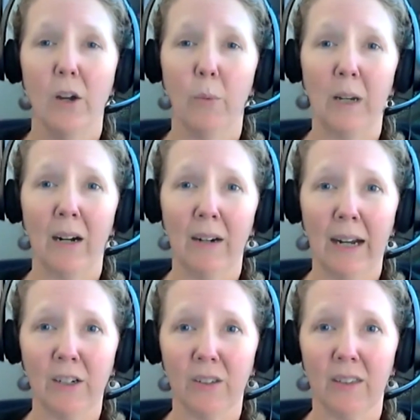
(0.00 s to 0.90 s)
we are
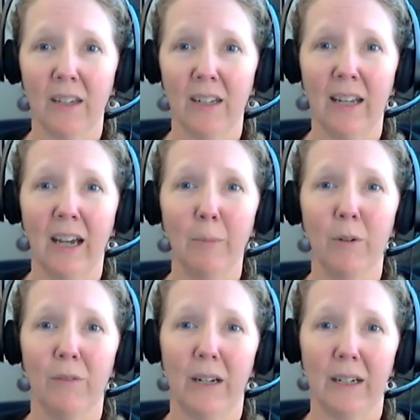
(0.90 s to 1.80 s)
actually then not
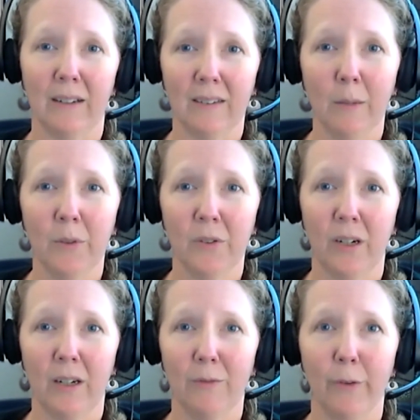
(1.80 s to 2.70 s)
providing substrate